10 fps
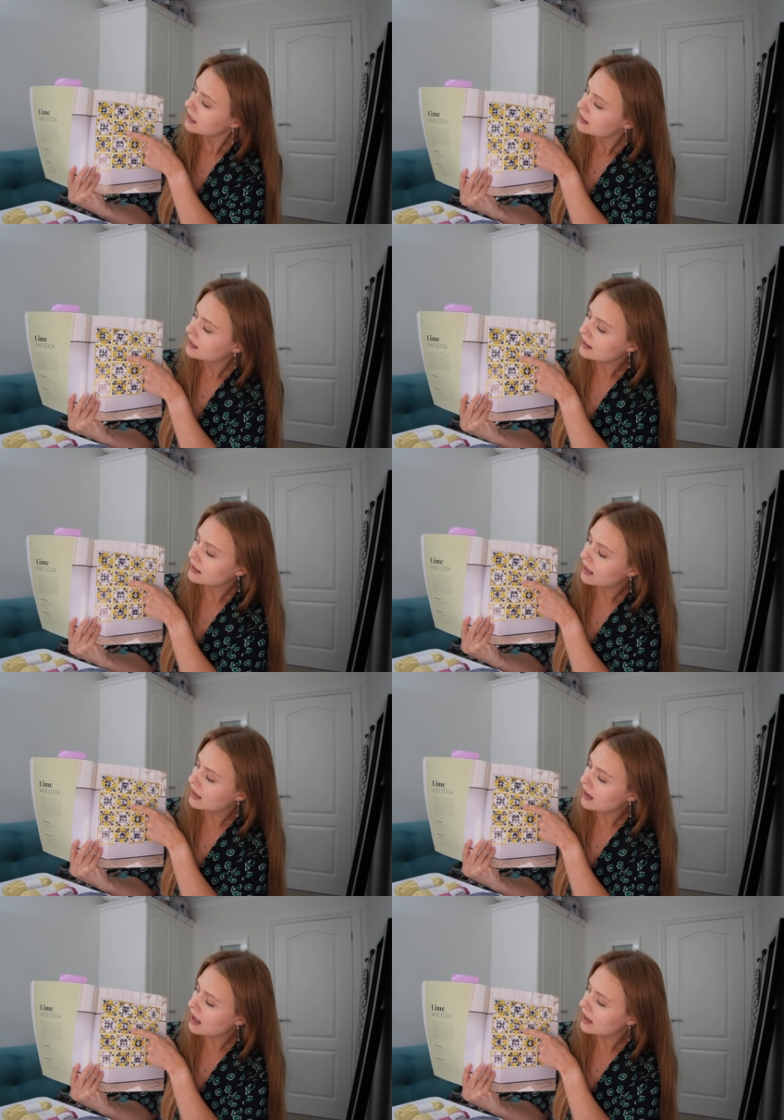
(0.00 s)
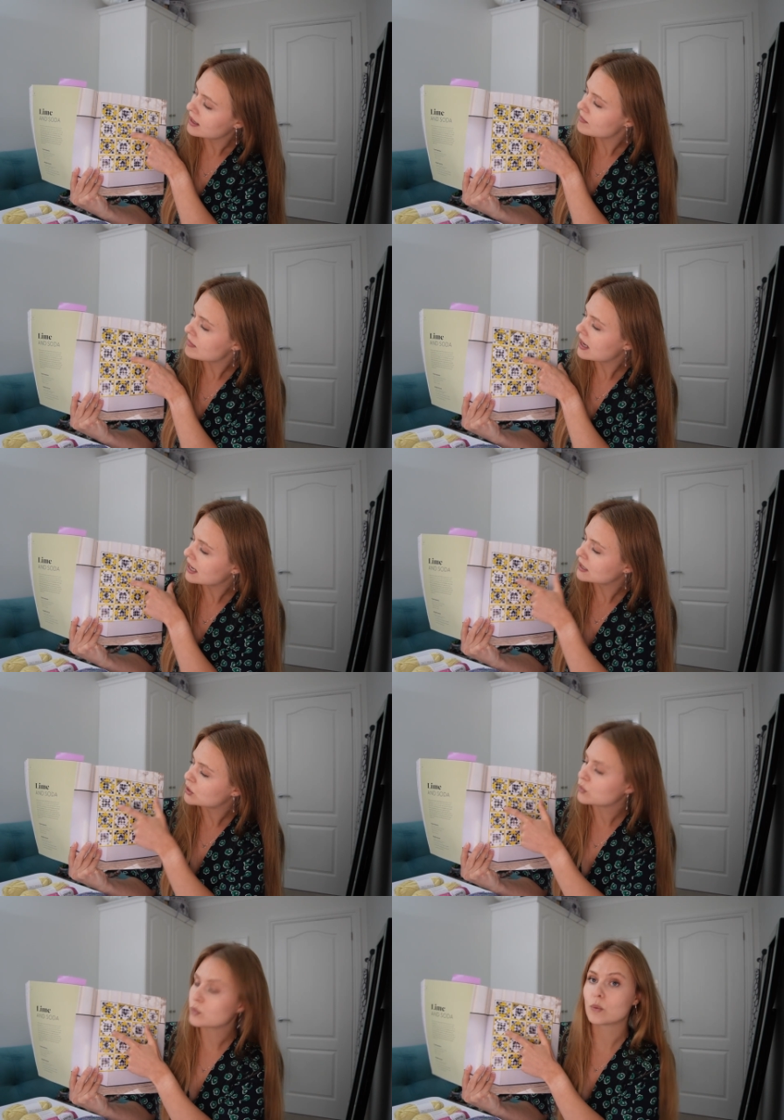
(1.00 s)
kind of lime and
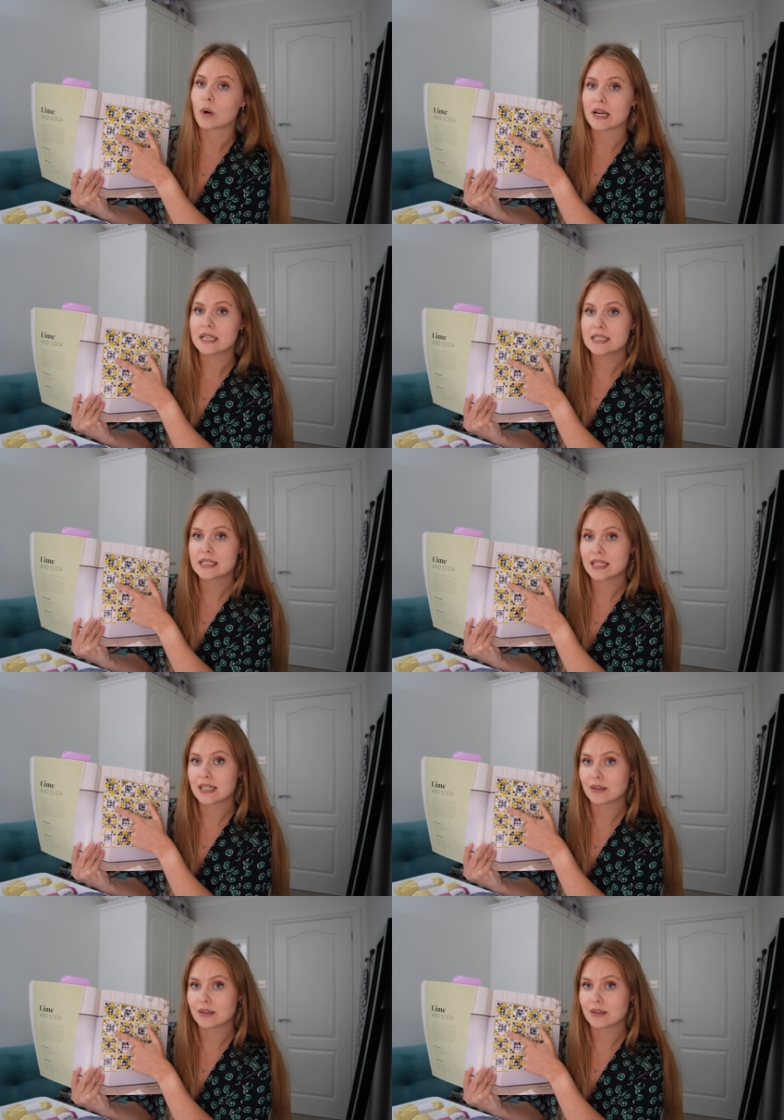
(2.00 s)
white,